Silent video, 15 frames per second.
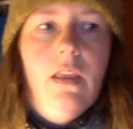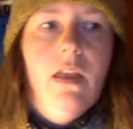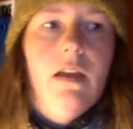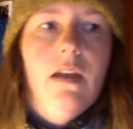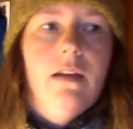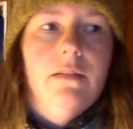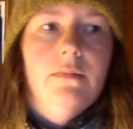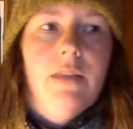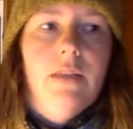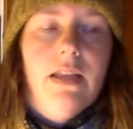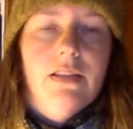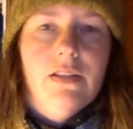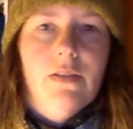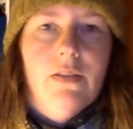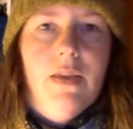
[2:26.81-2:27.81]

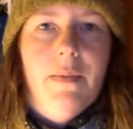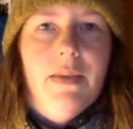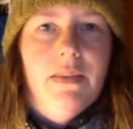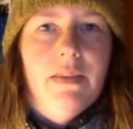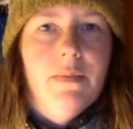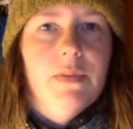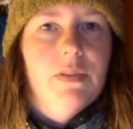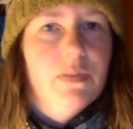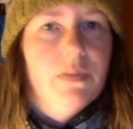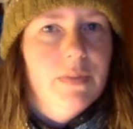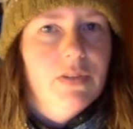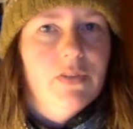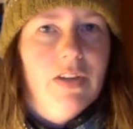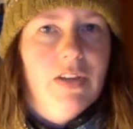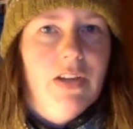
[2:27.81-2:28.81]
And so that made them a little
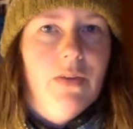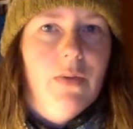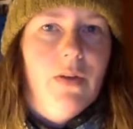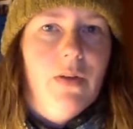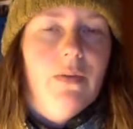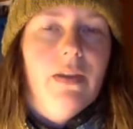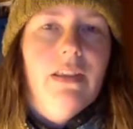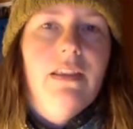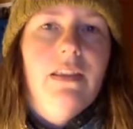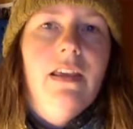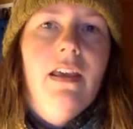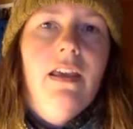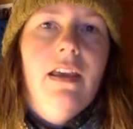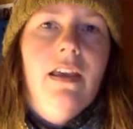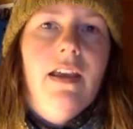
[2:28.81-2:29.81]
bit tricky to work with.
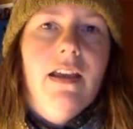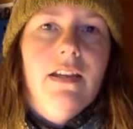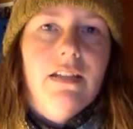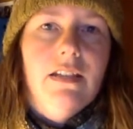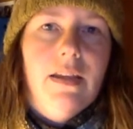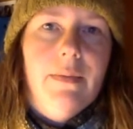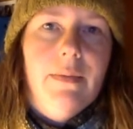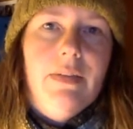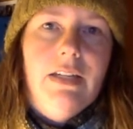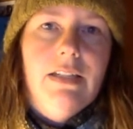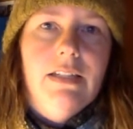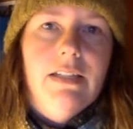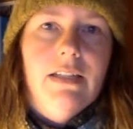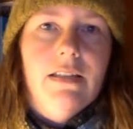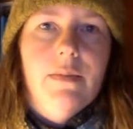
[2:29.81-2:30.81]
Anytime we needed
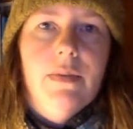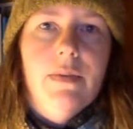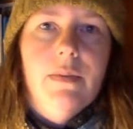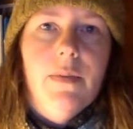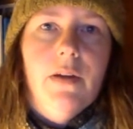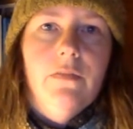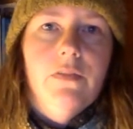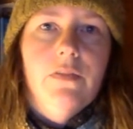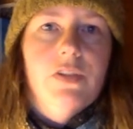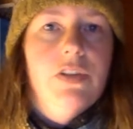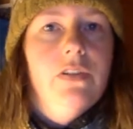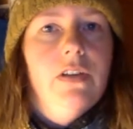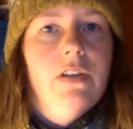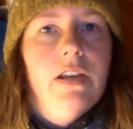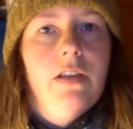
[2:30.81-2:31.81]
to get them in the barn for
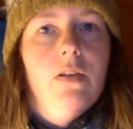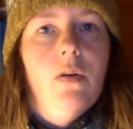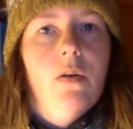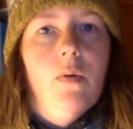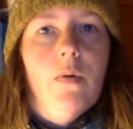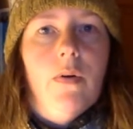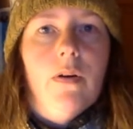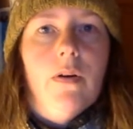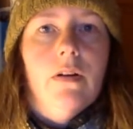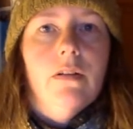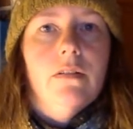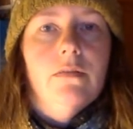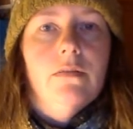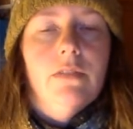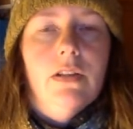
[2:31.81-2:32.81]
shearing
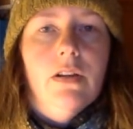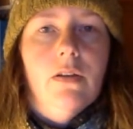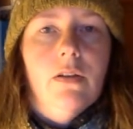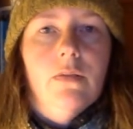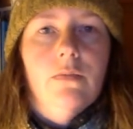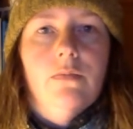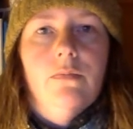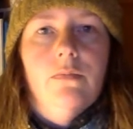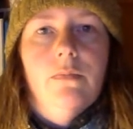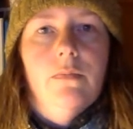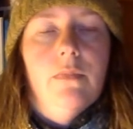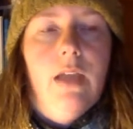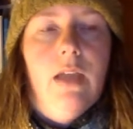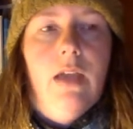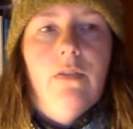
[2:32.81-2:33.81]
or,
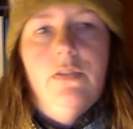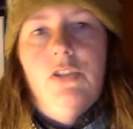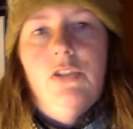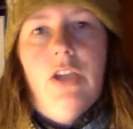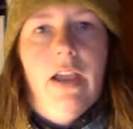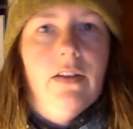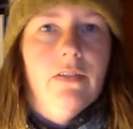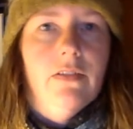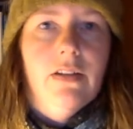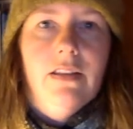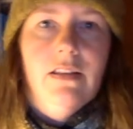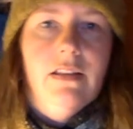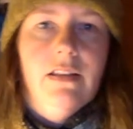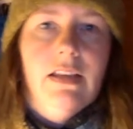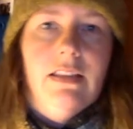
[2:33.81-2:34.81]
health check or
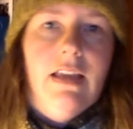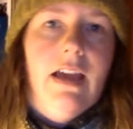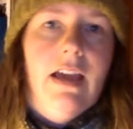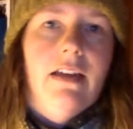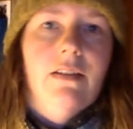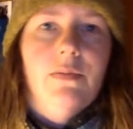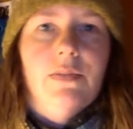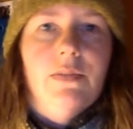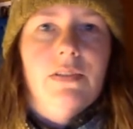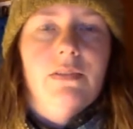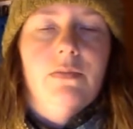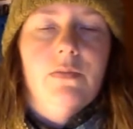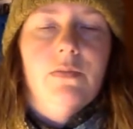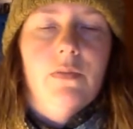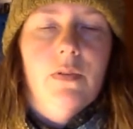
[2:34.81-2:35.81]
anything like that, it
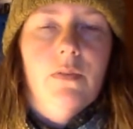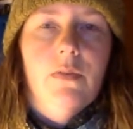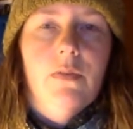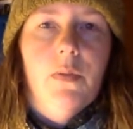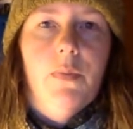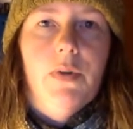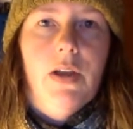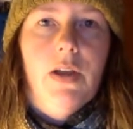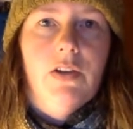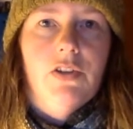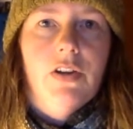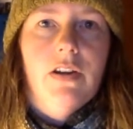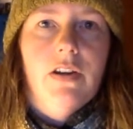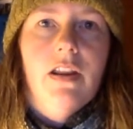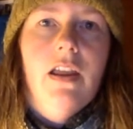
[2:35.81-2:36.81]
was a real
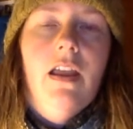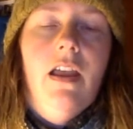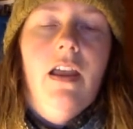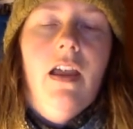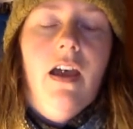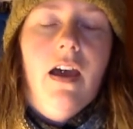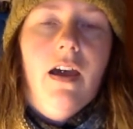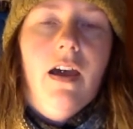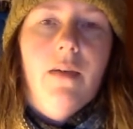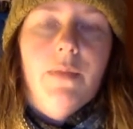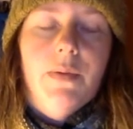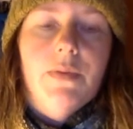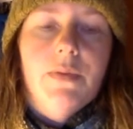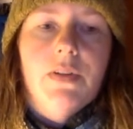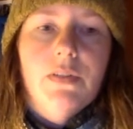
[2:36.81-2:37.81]
production.
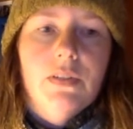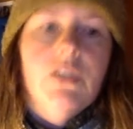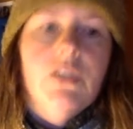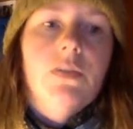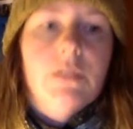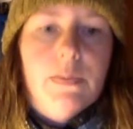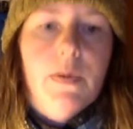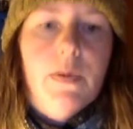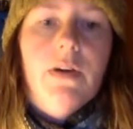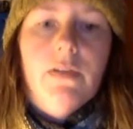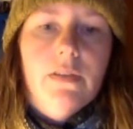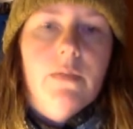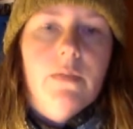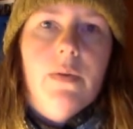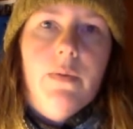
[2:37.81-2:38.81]
They were certainly smarter
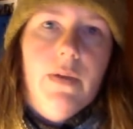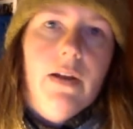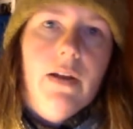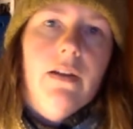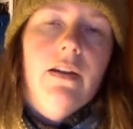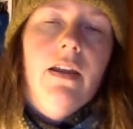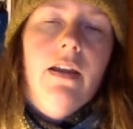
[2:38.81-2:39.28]
than we were,